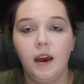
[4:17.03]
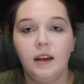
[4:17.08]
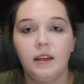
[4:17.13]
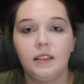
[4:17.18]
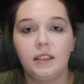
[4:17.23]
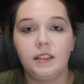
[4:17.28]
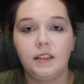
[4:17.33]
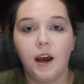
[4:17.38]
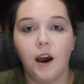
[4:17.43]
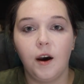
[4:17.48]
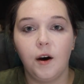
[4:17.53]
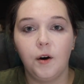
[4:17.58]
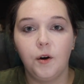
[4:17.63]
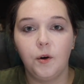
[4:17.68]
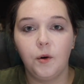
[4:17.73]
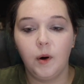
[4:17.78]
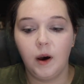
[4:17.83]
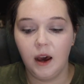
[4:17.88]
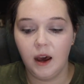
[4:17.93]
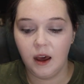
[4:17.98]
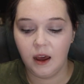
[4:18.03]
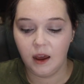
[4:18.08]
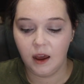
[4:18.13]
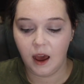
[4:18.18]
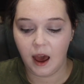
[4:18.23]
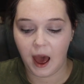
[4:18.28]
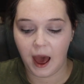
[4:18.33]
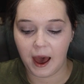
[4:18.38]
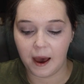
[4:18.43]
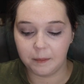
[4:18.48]
So
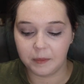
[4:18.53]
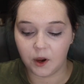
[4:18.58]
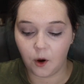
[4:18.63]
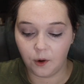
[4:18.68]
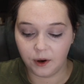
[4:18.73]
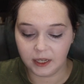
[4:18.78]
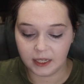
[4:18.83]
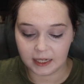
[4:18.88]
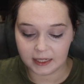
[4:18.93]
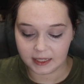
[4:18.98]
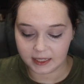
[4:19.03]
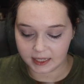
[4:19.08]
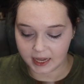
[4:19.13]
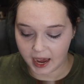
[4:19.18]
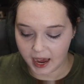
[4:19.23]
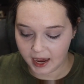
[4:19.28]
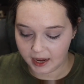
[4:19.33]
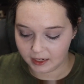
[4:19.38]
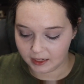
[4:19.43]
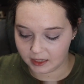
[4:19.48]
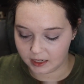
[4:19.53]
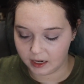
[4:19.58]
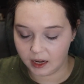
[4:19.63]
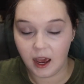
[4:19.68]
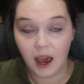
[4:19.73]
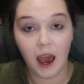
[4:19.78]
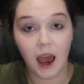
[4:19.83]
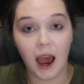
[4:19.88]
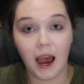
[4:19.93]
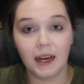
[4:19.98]
I'm going to
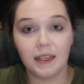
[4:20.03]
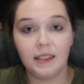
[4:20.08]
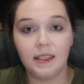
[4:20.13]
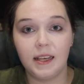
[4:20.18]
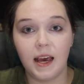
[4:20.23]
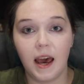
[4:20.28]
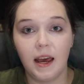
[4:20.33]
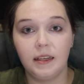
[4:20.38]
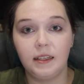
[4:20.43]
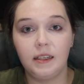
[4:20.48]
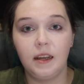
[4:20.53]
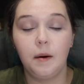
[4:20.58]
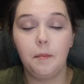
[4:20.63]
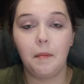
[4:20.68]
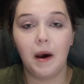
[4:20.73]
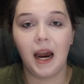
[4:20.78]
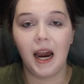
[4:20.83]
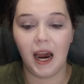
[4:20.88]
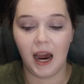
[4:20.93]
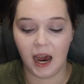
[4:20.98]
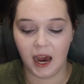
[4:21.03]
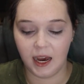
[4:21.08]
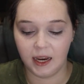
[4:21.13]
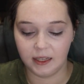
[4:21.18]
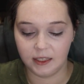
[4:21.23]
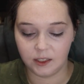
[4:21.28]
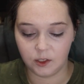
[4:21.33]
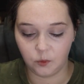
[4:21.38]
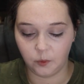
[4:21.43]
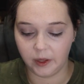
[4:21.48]
I set my
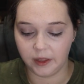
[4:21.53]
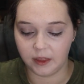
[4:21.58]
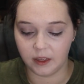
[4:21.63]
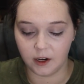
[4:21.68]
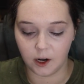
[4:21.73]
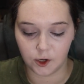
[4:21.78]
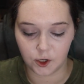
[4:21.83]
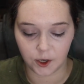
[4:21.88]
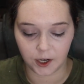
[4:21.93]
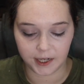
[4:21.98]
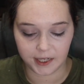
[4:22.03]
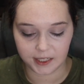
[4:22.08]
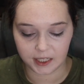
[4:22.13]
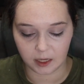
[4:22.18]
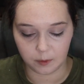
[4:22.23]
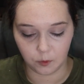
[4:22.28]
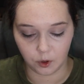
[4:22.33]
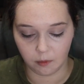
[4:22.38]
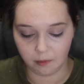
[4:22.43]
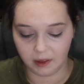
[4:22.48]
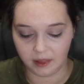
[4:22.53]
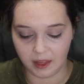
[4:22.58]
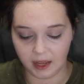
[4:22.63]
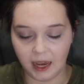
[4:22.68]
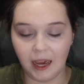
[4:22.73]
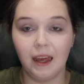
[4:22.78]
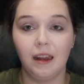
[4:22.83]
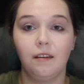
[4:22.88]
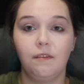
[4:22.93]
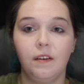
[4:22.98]
eyes with the Notoriously Morbid The
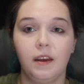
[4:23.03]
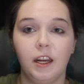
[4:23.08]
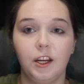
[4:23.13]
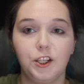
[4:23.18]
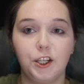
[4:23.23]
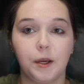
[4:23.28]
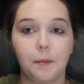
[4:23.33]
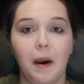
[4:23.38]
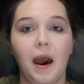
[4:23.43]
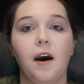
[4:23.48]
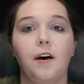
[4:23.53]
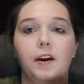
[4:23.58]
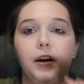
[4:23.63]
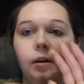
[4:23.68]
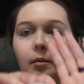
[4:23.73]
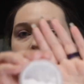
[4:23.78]
End Finishing Powder.